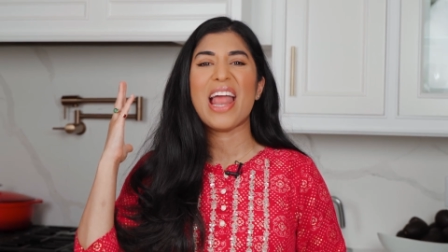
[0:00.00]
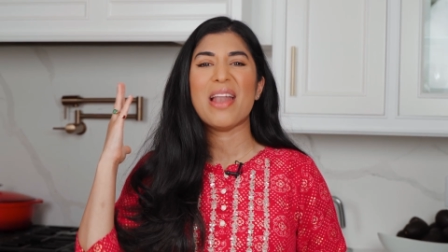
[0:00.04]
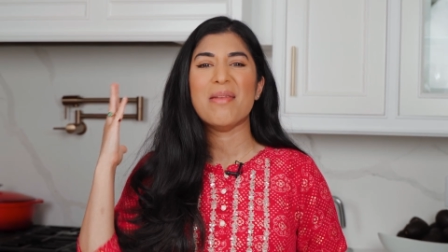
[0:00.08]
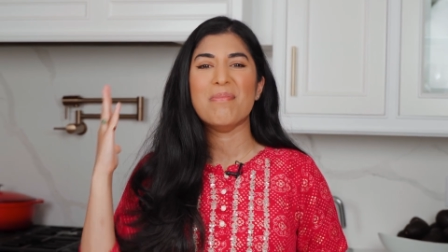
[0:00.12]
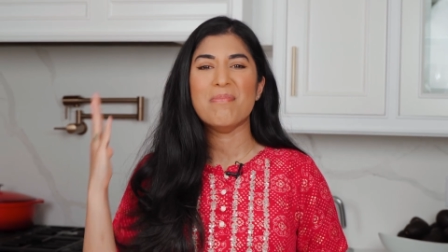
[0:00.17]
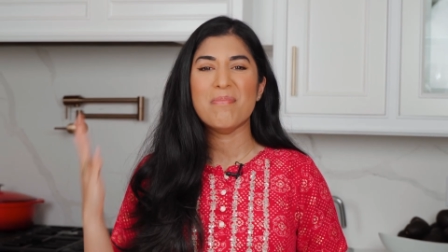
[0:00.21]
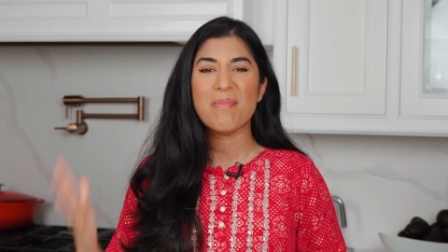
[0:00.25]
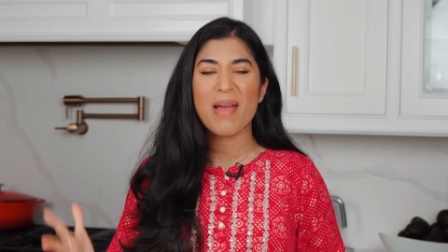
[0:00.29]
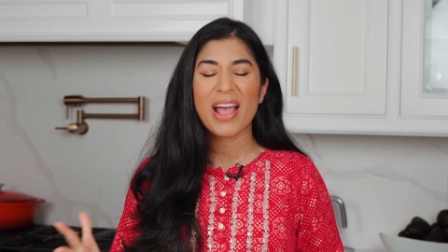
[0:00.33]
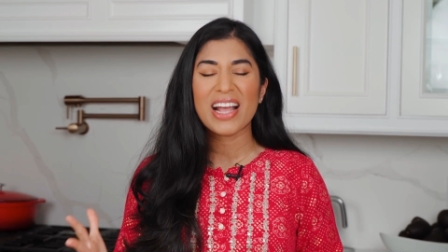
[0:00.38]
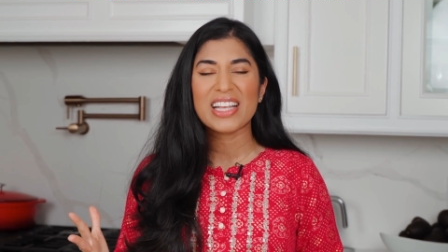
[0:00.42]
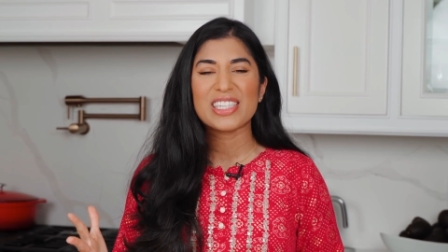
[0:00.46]

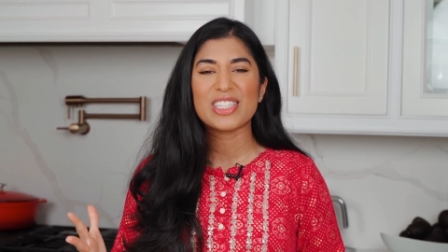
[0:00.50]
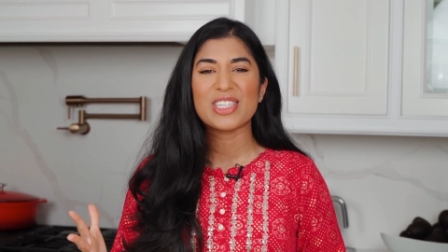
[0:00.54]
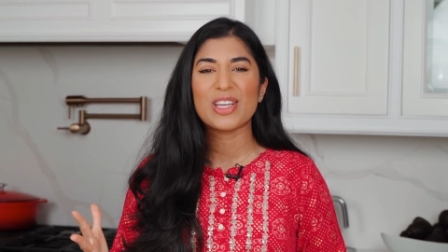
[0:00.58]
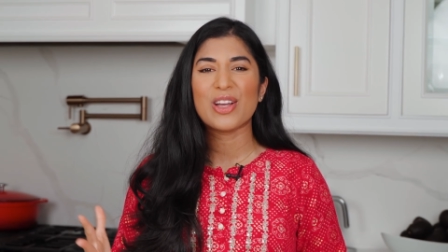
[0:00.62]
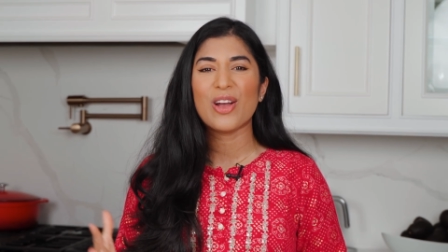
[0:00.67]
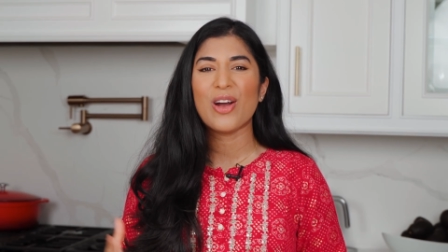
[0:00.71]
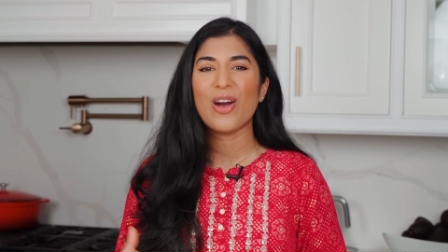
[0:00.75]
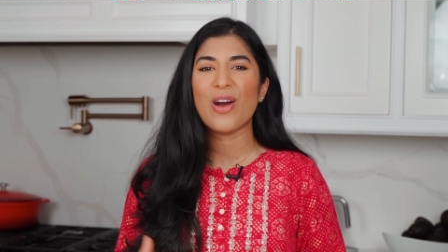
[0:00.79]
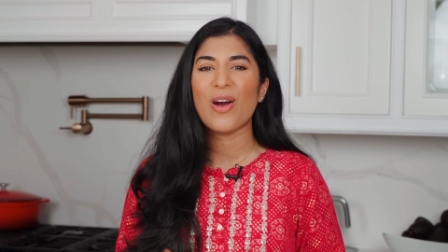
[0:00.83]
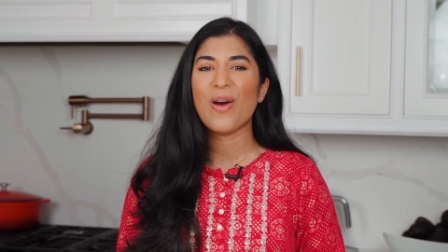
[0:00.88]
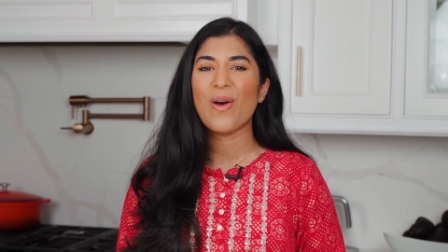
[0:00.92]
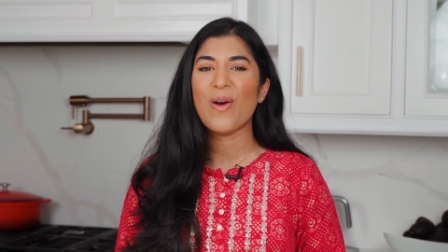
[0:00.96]
and
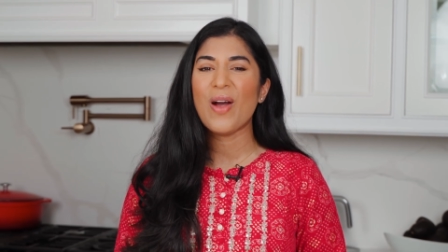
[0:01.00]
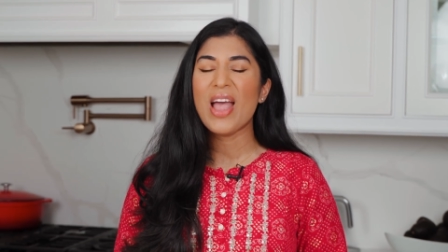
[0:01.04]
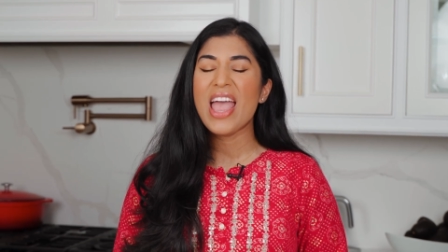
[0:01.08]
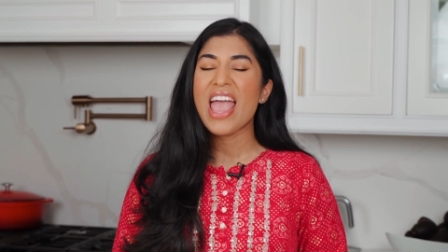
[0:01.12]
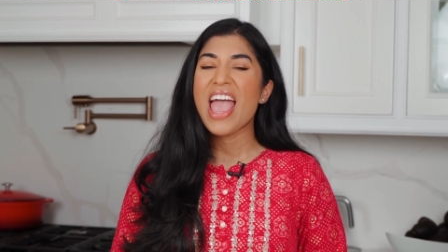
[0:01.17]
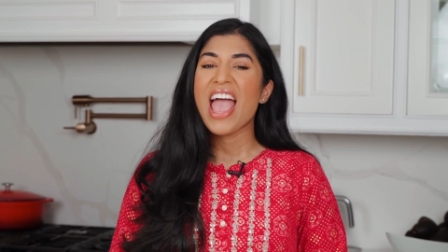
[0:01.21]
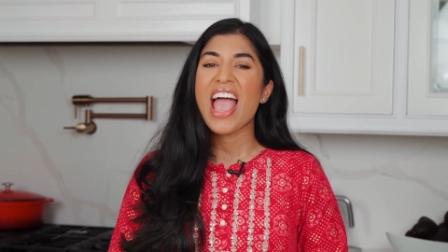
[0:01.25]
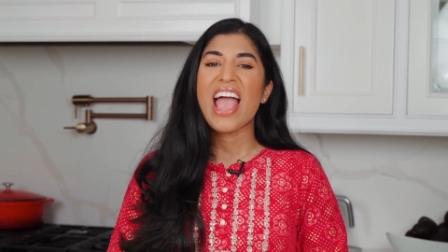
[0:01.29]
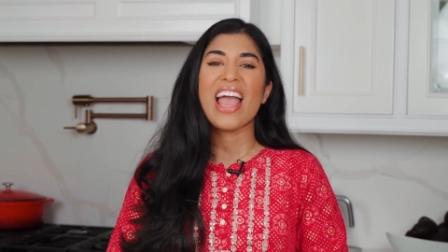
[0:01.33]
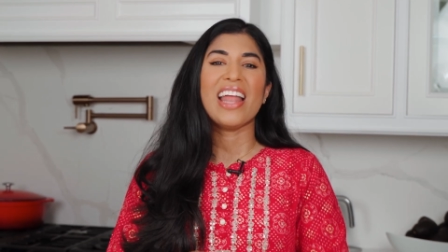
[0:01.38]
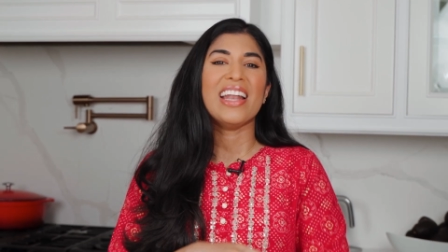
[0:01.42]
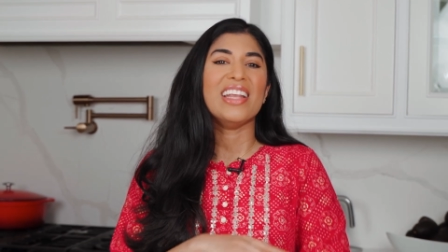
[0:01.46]
Mexico,
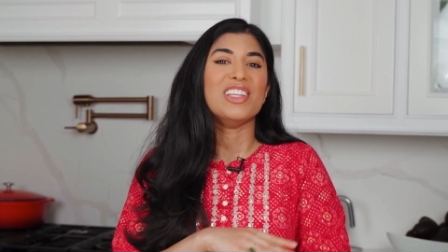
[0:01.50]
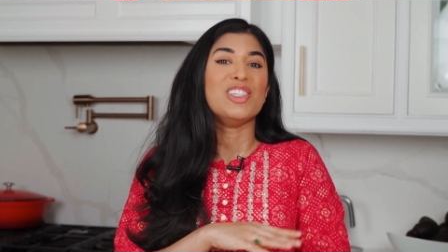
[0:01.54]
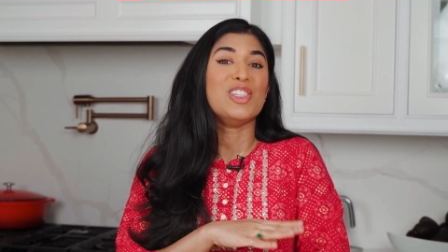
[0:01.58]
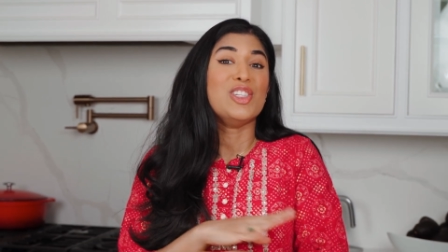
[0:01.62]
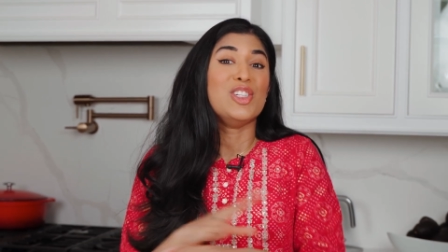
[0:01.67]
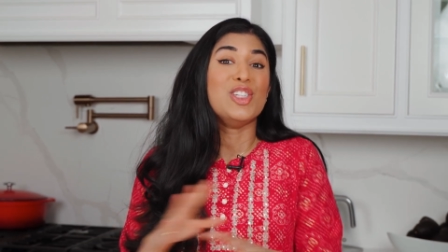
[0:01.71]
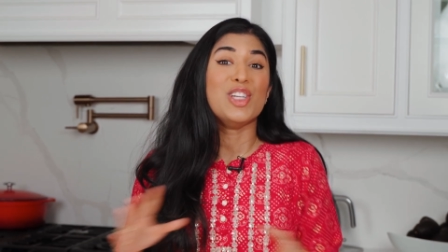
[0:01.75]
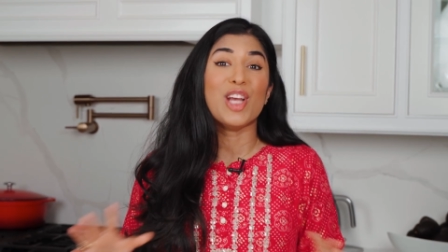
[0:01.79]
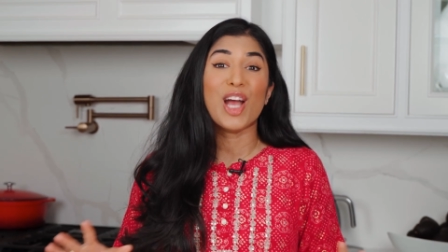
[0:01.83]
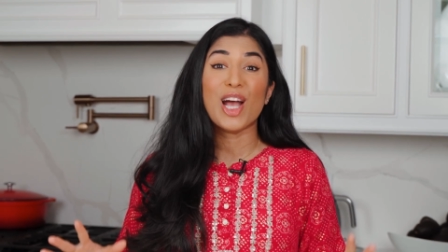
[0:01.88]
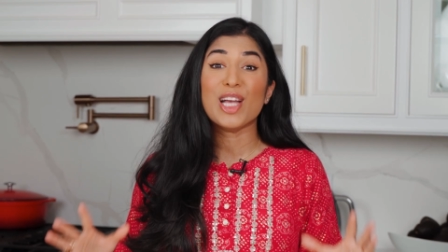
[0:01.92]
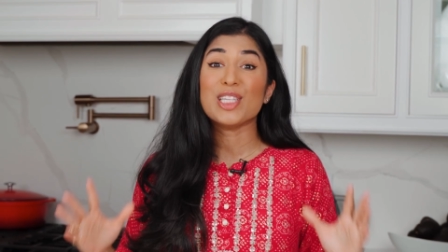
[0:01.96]
and it's
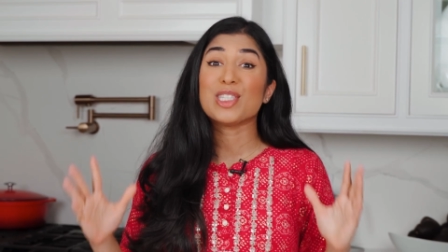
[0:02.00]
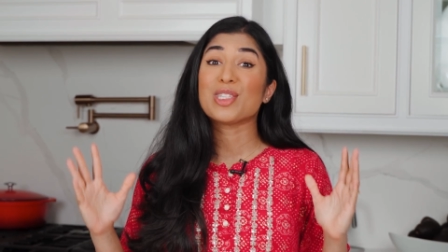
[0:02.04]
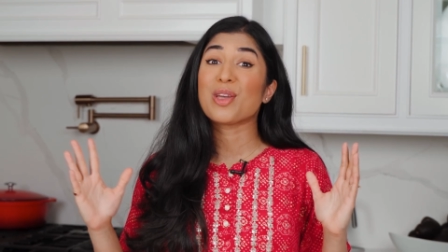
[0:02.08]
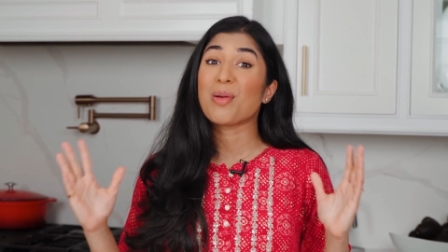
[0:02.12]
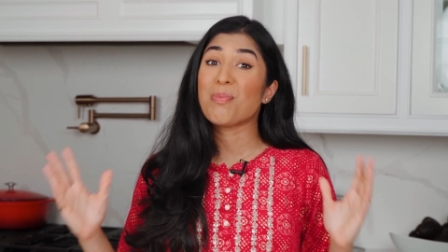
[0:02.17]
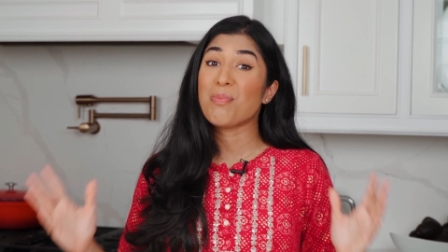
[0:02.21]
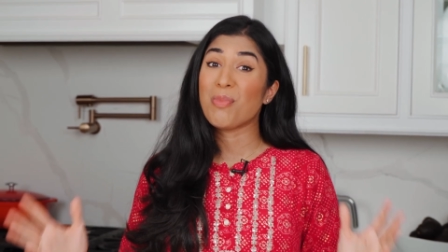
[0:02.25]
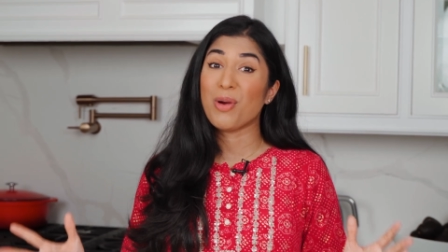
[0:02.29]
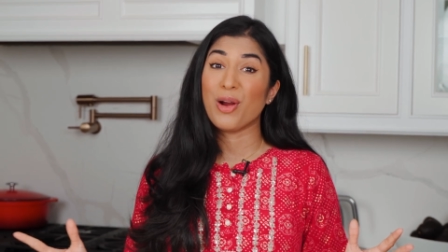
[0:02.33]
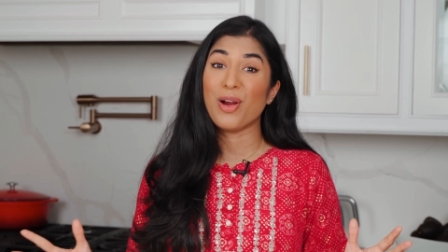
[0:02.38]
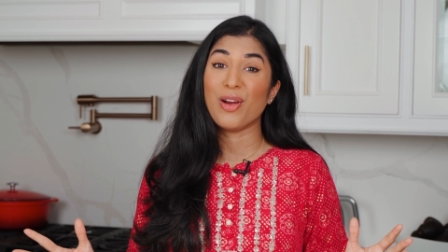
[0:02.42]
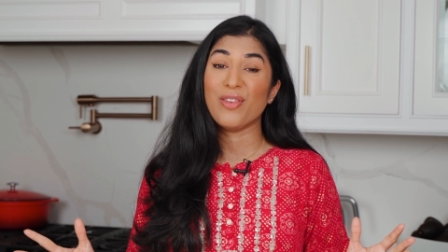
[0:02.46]
just
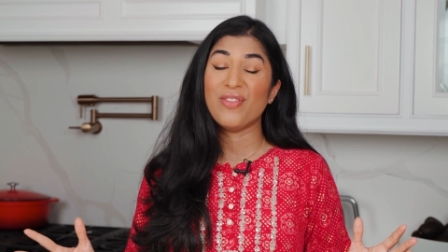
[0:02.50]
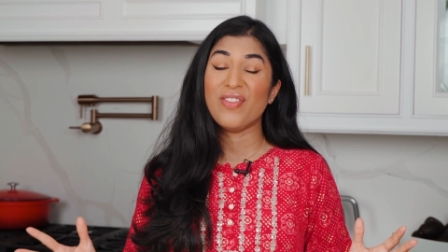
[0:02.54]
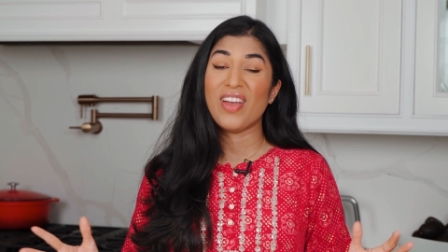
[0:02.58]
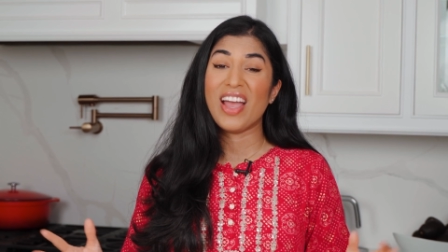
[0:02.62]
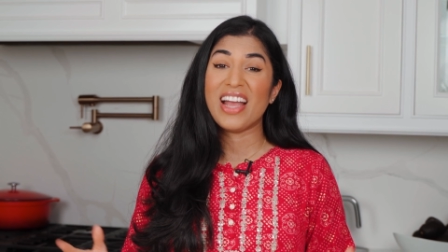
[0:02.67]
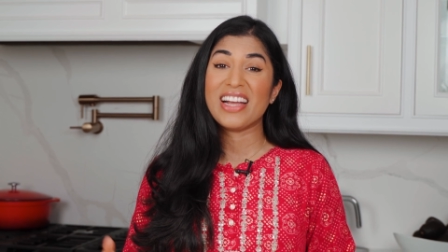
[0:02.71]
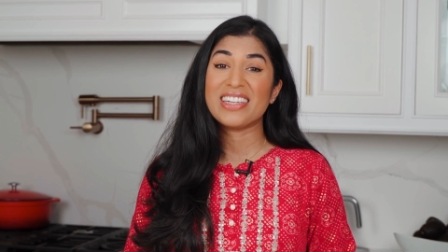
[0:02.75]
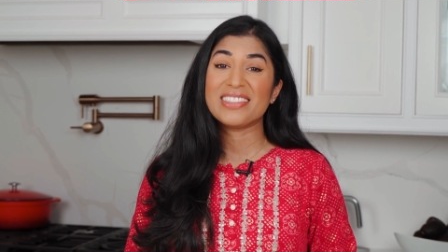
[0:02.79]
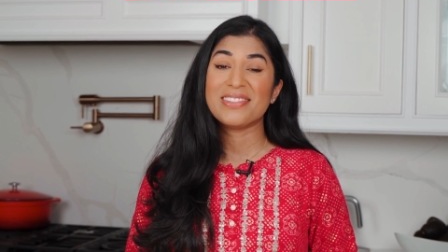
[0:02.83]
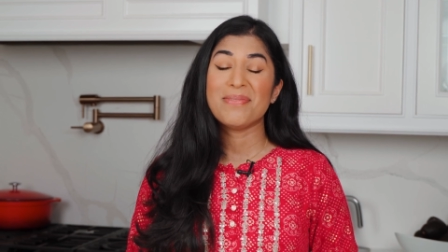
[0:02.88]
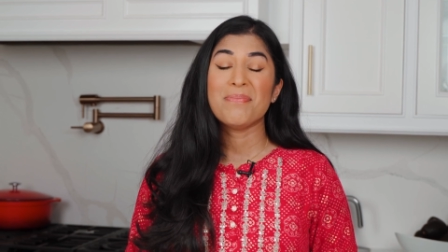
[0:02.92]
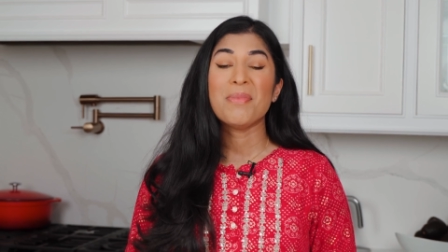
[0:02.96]

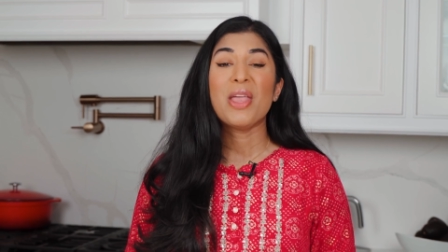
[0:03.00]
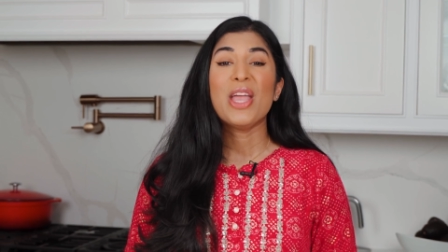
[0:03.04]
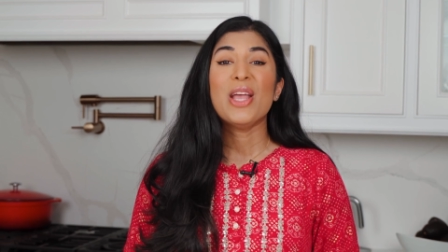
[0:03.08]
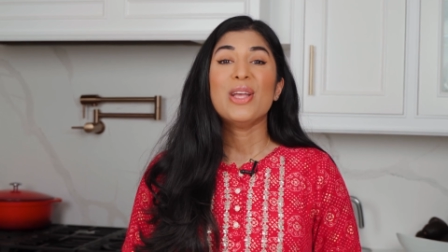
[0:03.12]
perfect.